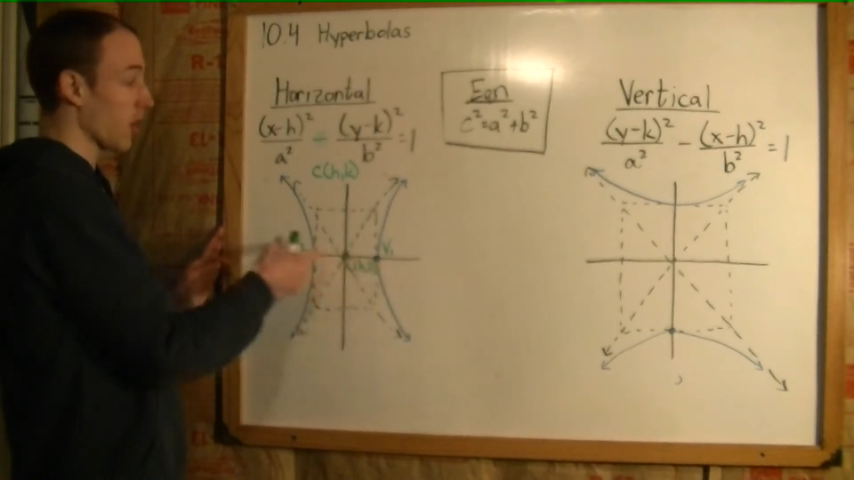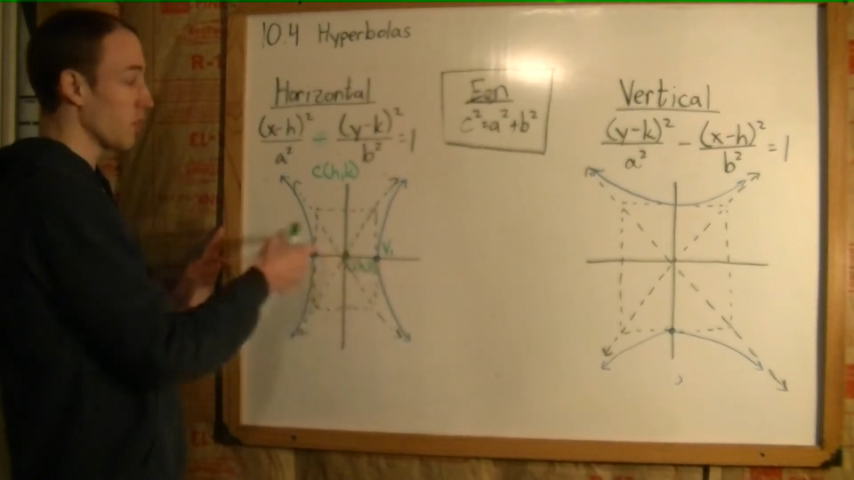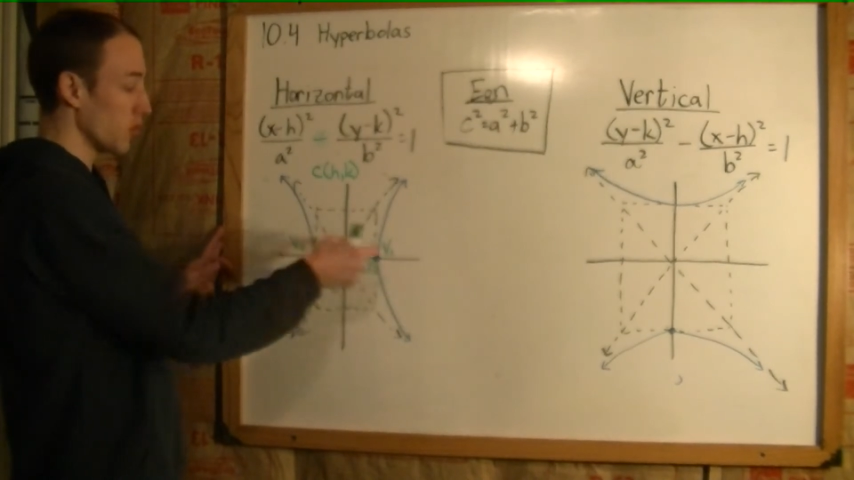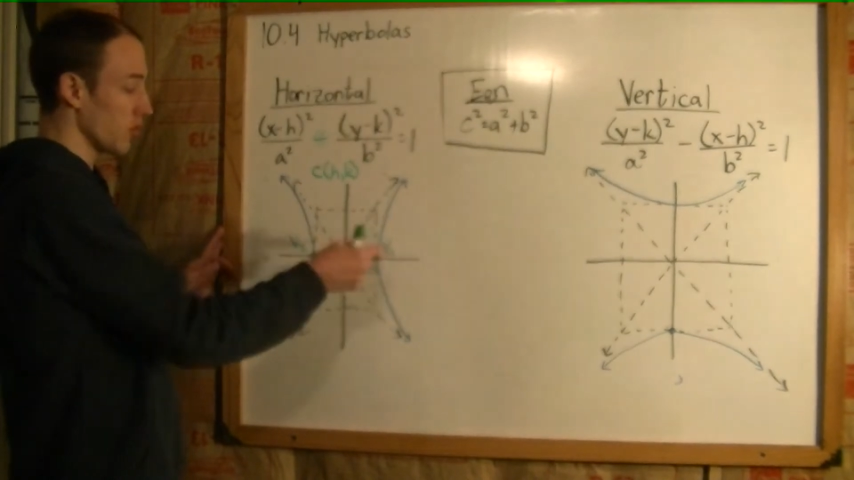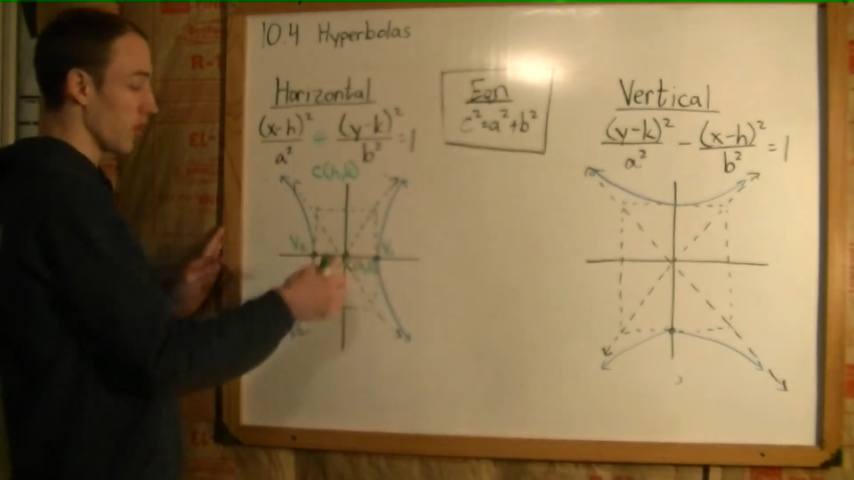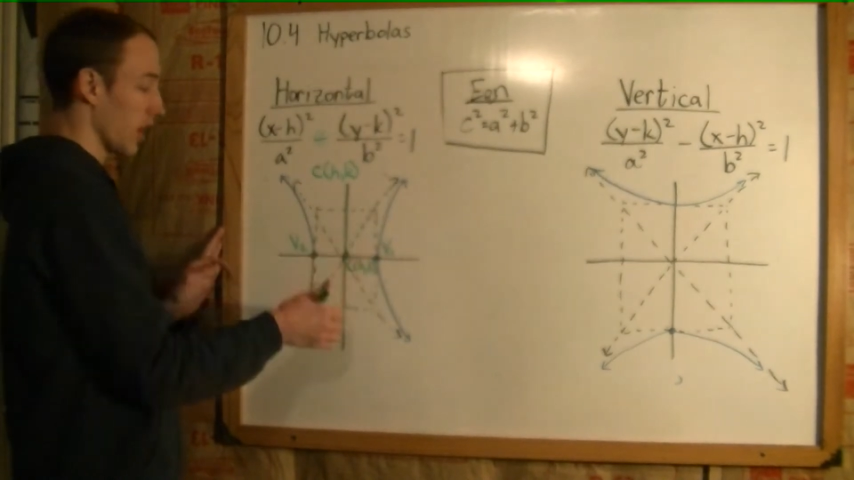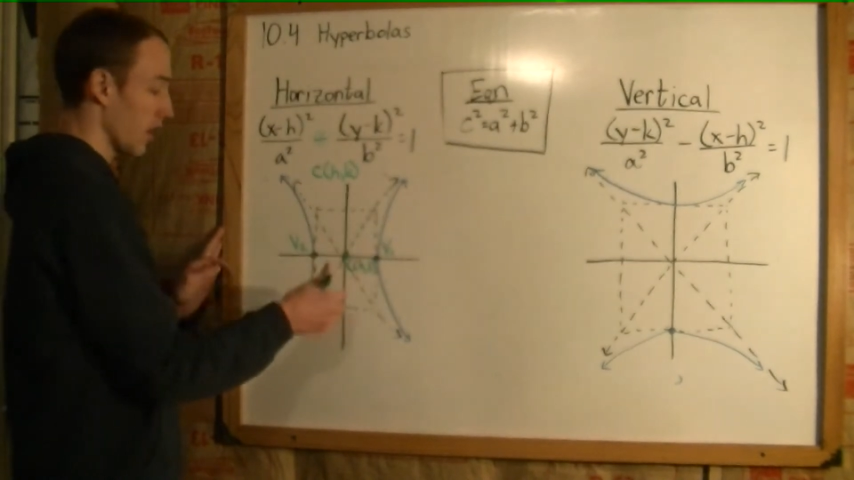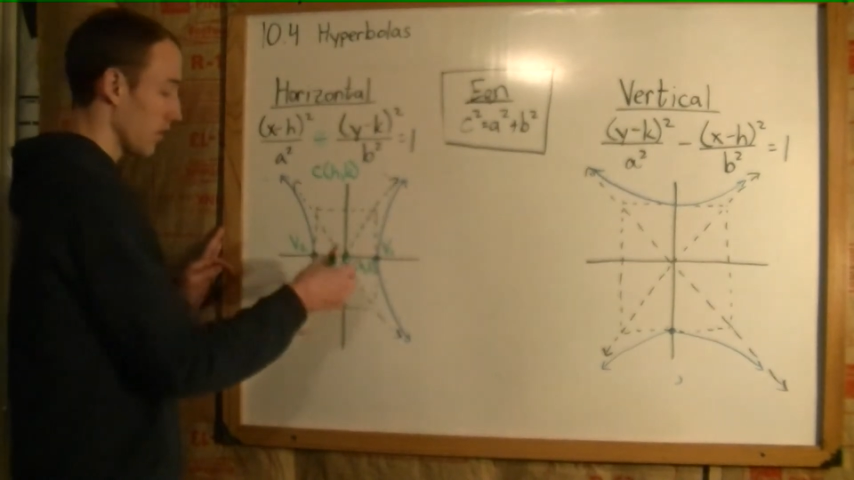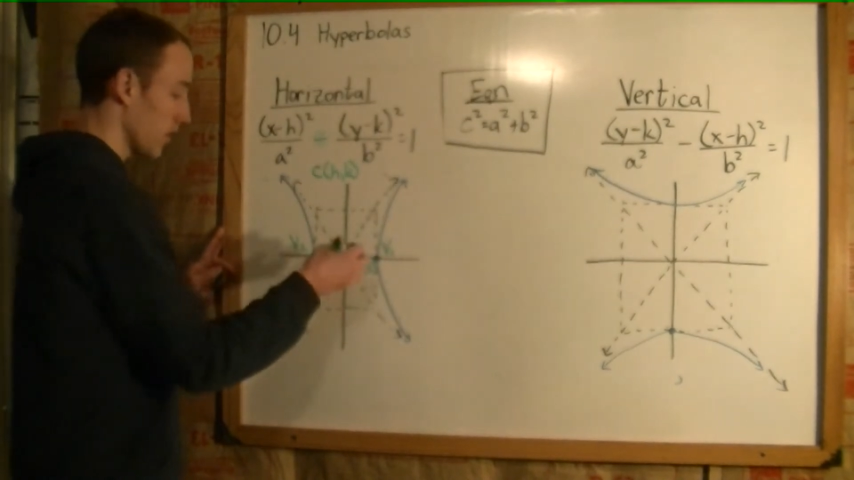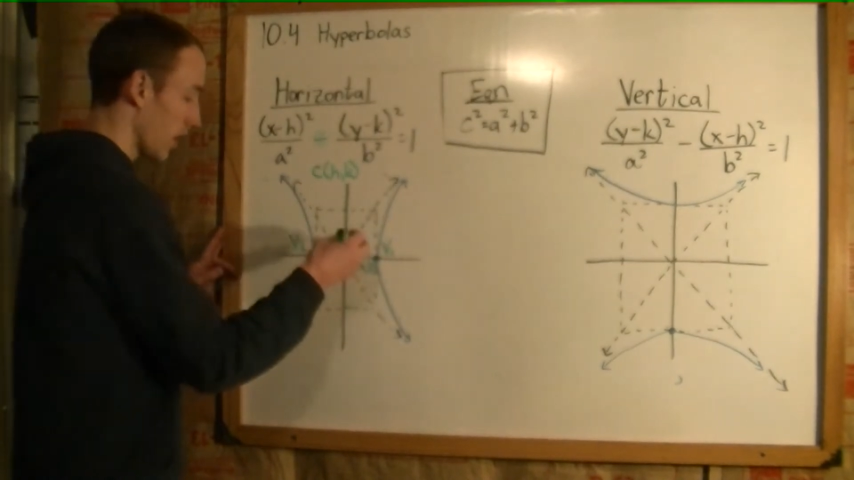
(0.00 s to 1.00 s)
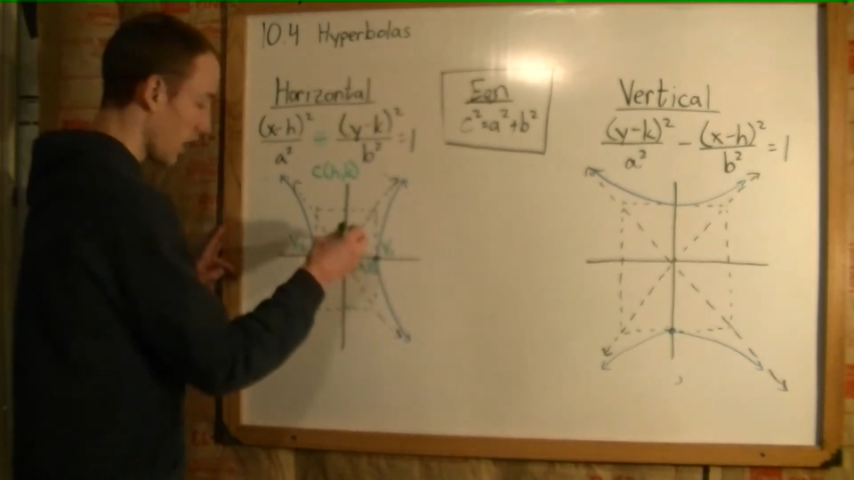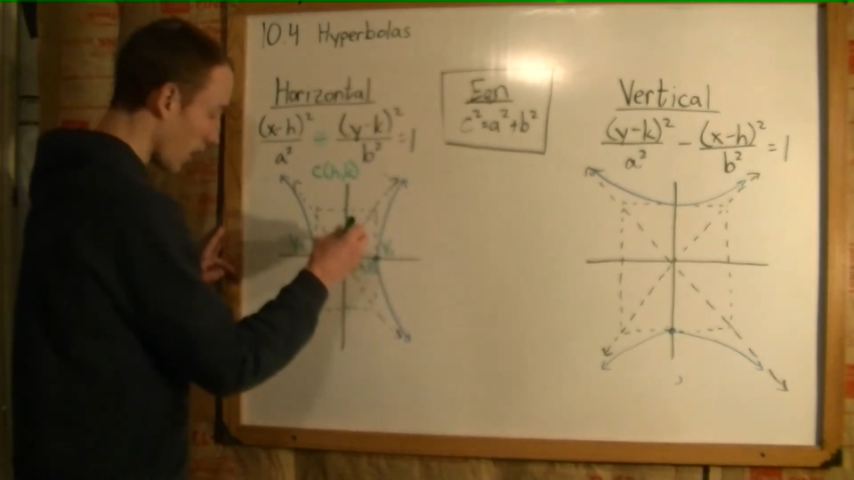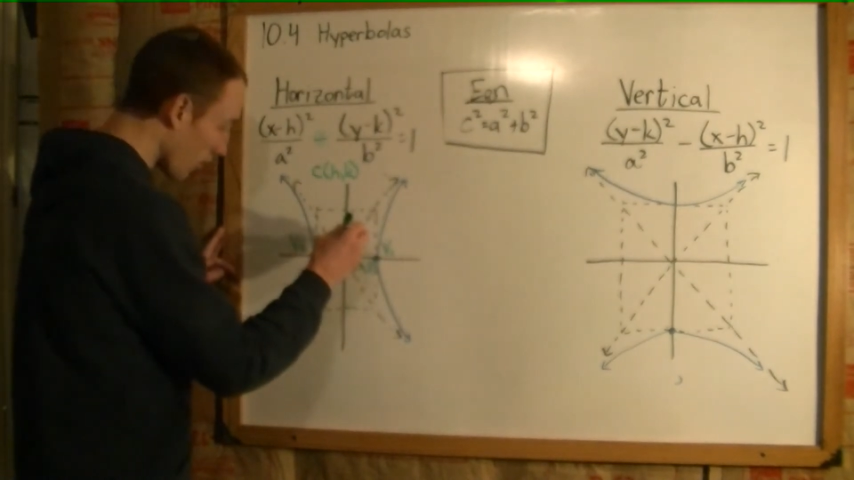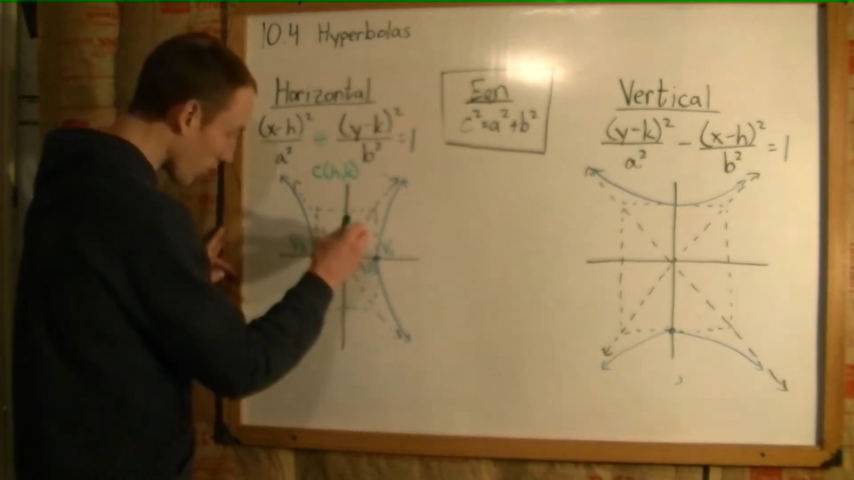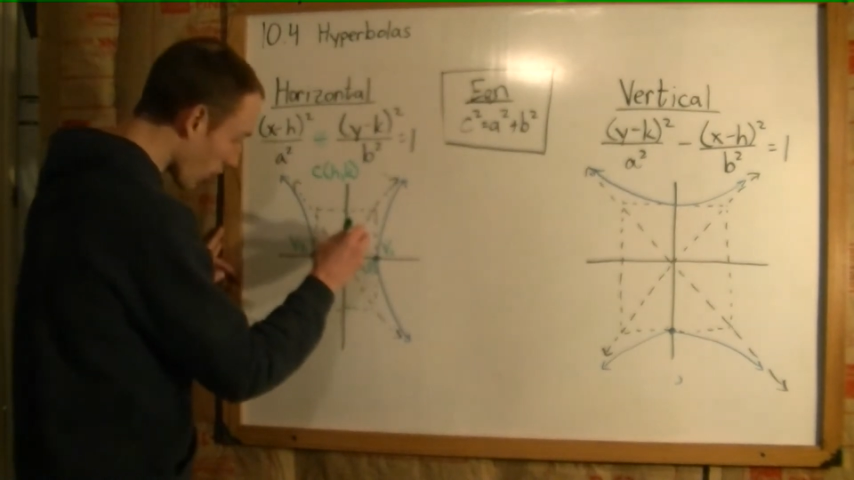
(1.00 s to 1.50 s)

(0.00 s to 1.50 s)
move left and how far